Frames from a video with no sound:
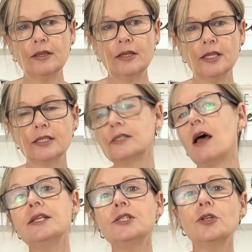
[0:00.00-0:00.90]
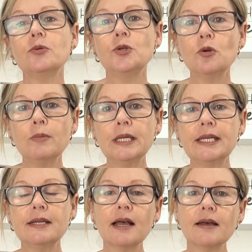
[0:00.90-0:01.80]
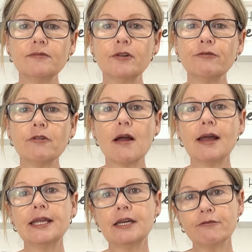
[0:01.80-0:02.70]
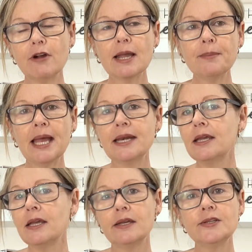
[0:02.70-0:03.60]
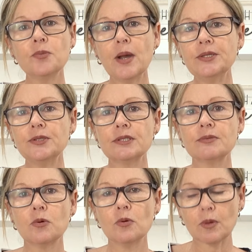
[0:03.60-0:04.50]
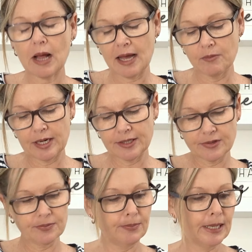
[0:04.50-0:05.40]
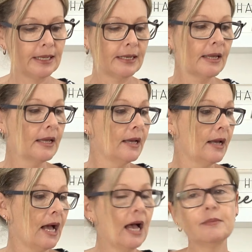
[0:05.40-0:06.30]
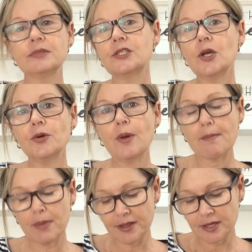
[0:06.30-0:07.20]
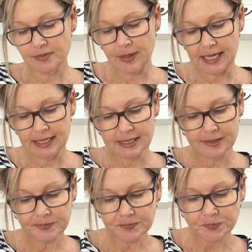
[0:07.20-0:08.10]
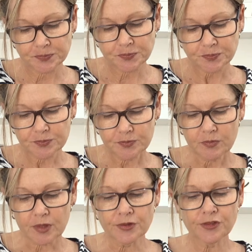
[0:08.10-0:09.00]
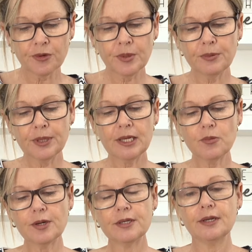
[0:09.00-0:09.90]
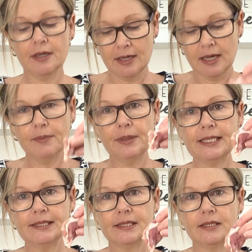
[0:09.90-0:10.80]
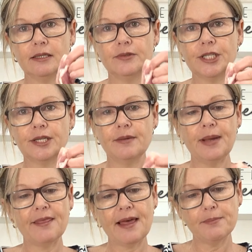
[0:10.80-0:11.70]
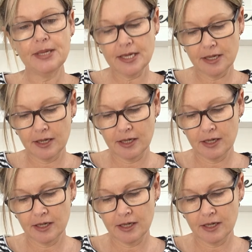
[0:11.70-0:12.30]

The size that you would normally cut for frying in a frying pan is way too small when it's being stirred around by those blades. So we really want a piece of chicken about that big.